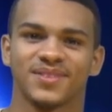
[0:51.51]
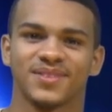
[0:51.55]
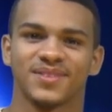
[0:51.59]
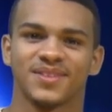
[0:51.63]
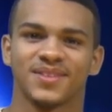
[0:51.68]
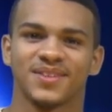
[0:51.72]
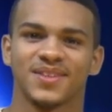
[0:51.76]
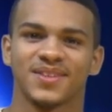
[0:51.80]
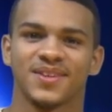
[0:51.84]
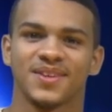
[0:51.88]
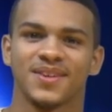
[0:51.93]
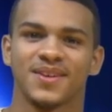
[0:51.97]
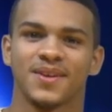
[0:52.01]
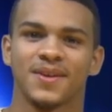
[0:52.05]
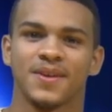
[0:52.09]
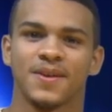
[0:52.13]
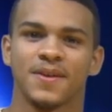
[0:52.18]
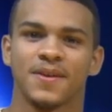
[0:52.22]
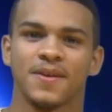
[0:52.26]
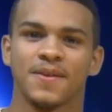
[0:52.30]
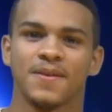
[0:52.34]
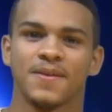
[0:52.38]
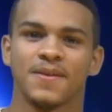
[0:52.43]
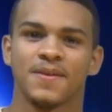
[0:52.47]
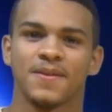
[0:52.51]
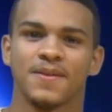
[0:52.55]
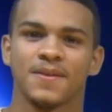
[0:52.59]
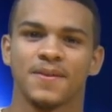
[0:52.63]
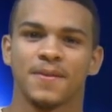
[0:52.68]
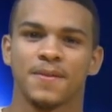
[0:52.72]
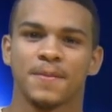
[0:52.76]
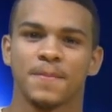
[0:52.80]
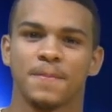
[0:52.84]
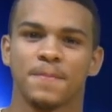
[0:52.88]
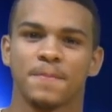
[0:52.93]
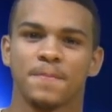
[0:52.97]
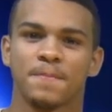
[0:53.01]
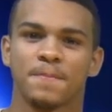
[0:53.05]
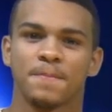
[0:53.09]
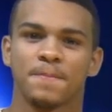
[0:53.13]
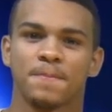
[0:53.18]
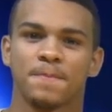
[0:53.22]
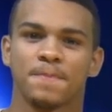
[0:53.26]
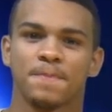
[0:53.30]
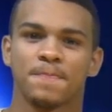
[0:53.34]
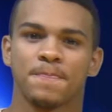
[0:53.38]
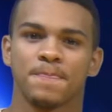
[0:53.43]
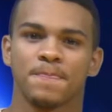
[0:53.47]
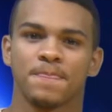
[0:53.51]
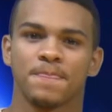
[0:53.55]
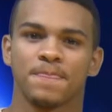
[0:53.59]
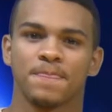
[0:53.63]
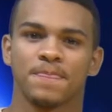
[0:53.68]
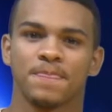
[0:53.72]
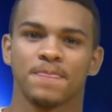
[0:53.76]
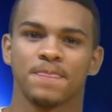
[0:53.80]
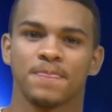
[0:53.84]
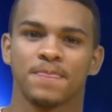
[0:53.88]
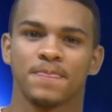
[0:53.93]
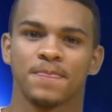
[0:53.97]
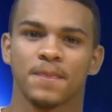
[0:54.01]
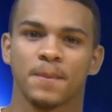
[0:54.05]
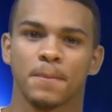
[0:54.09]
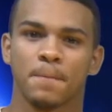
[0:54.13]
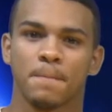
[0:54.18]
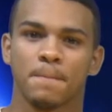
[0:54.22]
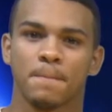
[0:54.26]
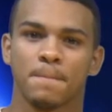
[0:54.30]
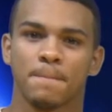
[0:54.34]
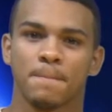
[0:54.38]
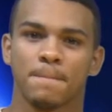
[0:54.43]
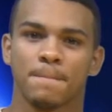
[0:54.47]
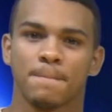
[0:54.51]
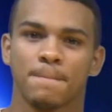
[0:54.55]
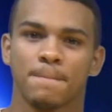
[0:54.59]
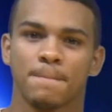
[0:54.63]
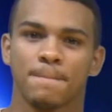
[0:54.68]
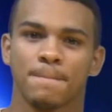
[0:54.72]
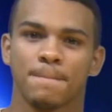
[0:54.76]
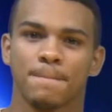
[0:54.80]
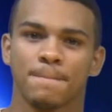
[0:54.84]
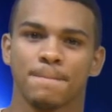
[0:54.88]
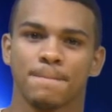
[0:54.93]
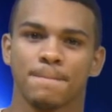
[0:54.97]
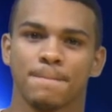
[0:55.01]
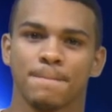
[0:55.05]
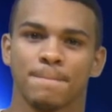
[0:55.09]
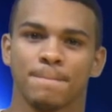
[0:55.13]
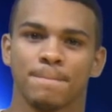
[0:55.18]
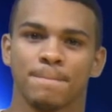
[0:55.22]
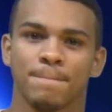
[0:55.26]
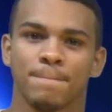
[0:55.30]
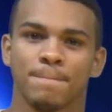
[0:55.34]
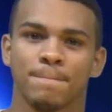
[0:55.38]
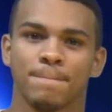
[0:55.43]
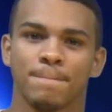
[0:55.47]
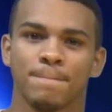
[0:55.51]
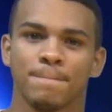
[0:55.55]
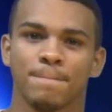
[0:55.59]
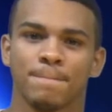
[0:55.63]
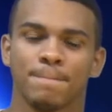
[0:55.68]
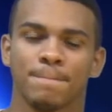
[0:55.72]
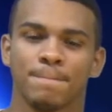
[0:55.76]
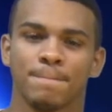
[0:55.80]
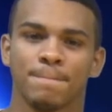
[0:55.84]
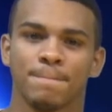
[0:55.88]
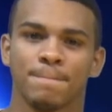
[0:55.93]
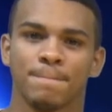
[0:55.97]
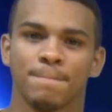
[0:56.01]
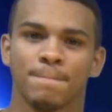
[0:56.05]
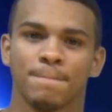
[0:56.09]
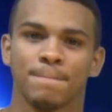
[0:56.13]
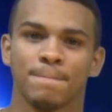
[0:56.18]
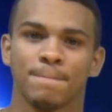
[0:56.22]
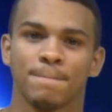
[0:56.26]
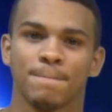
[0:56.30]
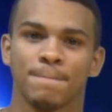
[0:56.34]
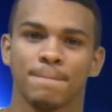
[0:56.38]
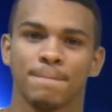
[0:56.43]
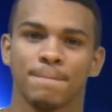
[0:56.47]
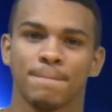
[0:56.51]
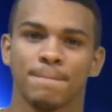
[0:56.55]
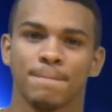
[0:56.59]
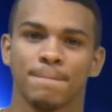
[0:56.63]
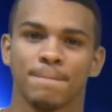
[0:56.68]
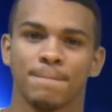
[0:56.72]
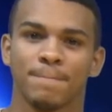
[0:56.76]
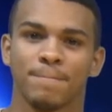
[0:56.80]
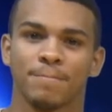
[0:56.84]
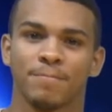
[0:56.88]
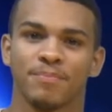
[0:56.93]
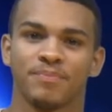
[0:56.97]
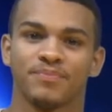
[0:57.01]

[no speech]